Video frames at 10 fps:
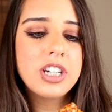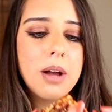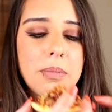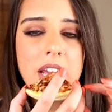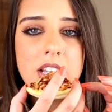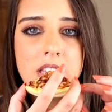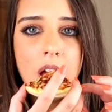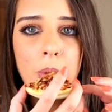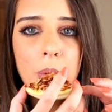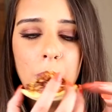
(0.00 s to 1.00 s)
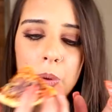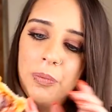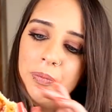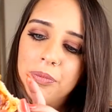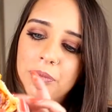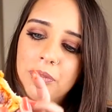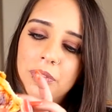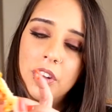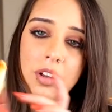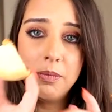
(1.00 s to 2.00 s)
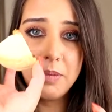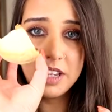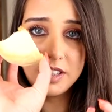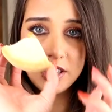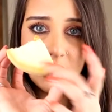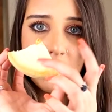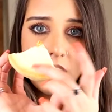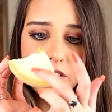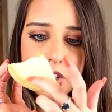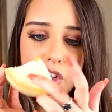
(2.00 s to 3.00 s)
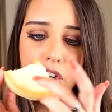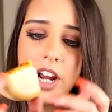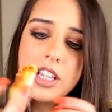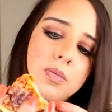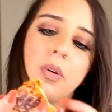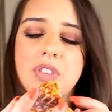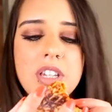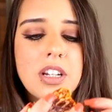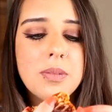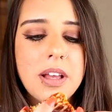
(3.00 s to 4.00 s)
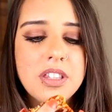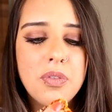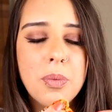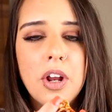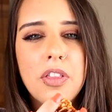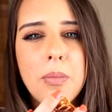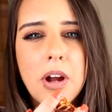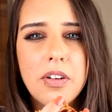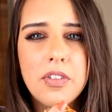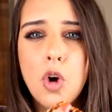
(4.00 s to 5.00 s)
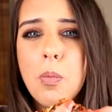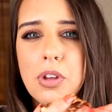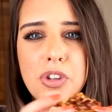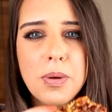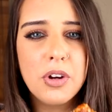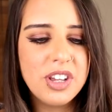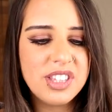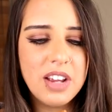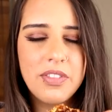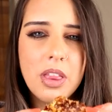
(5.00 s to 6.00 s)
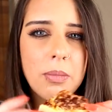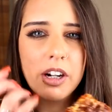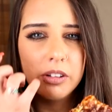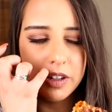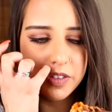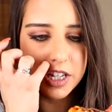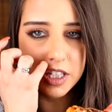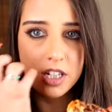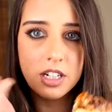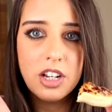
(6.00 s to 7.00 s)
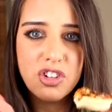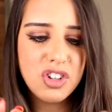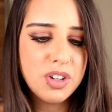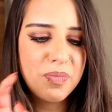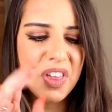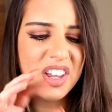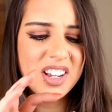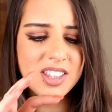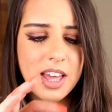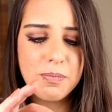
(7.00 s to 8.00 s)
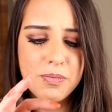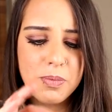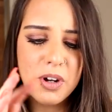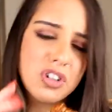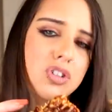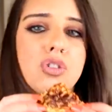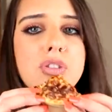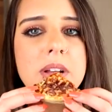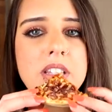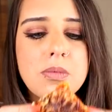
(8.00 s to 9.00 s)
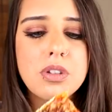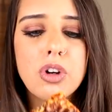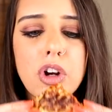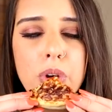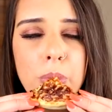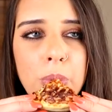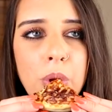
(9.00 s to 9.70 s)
Town pizza. Face is nice and crisp. Obviously it depends if you put it in the microwave or not, but to be honest, even in the microwave, these are delicious. I think it's their tomato sauce makes them so good.